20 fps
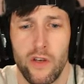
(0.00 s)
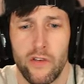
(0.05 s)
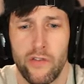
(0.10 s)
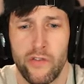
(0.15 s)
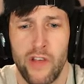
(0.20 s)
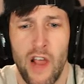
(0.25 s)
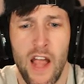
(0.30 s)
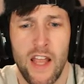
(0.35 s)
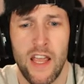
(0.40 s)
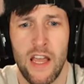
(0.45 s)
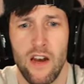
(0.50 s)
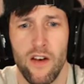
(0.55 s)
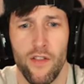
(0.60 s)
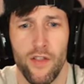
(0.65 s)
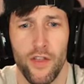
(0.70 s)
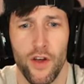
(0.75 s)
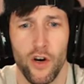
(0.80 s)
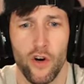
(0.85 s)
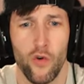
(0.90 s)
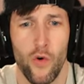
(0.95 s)
the
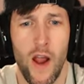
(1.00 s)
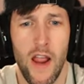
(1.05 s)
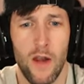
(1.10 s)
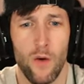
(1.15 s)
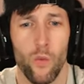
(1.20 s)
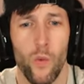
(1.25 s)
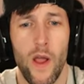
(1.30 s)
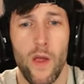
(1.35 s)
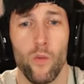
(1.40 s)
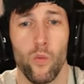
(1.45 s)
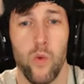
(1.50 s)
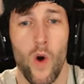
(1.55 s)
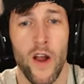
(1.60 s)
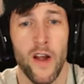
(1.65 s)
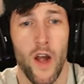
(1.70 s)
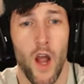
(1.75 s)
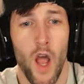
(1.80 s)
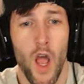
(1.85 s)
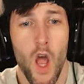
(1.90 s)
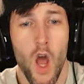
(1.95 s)
second, the great, wait,
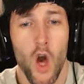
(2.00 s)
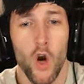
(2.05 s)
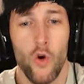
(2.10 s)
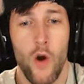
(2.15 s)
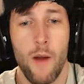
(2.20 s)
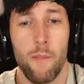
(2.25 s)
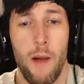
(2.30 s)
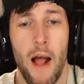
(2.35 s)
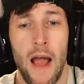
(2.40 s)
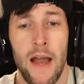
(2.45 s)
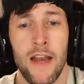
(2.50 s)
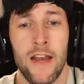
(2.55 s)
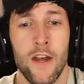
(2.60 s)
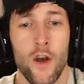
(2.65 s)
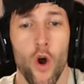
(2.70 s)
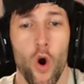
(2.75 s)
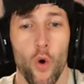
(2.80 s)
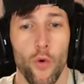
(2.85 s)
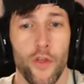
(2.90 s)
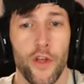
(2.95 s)
what? Grandpa, I
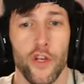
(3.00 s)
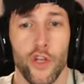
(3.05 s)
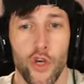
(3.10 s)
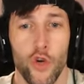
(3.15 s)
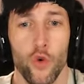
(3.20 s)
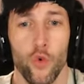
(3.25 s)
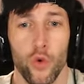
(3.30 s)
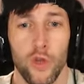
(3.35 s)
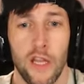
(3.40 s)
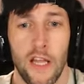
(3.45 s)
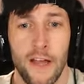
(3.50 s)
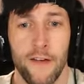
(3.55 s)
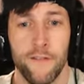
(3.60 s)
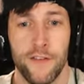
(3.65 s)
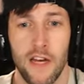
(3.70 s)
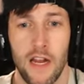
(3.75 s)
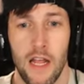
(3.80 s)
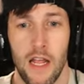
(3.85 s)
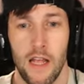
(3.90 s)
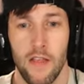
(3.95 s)
didn't know that you
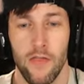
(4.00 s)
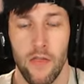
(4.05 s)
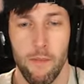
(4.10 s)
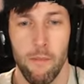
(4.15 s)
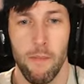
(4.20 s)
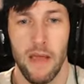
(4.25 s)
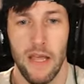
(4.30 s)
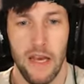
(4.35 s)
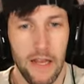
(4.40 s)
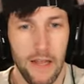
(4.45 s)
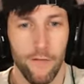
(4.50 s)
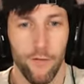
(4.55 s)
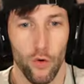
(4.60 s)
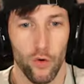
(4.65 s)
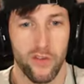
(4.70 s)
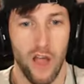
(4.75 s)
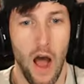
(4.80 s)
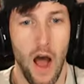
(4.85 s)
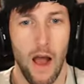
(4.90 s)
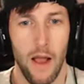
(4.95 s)
lived in the
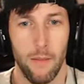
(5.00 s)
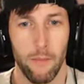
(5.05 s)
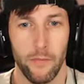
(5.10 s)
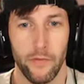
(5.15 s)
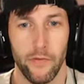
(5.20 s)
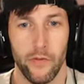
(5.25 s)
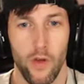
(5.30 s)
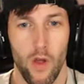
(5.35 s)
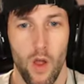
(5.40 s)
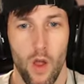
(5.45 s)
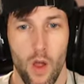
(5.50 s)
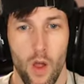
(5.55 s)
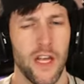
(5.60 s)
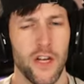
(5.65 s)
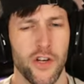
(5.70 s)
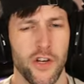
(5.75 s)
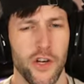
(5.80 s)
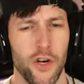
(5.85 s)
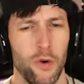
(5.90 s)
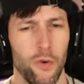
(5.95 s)
medieval times, but
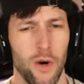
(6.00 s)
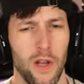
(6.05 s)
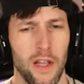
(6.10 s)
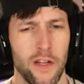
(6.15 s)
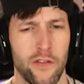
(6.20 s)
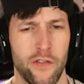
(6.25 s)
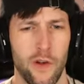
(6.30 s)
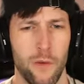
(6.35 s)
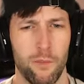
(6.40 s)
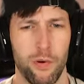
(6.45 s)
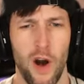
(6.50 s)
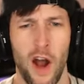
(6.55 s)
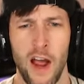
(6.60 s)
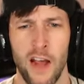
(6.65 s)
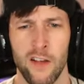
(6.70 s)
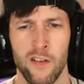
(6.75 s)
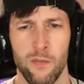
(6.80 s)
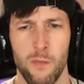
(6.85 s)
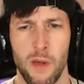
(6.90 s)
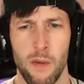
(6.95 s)
that shouldn't really
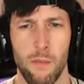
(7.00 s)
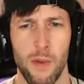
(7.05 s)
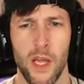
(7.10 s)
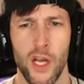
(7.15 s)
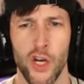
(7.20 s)
surprise me